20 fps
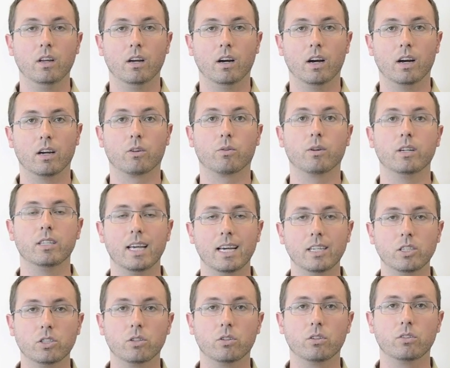
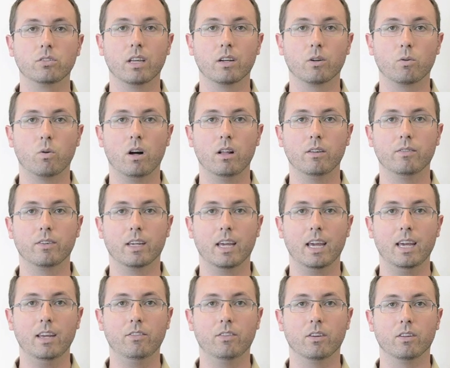credentials and
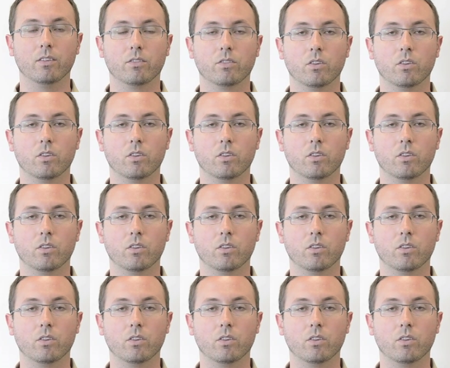qualifications.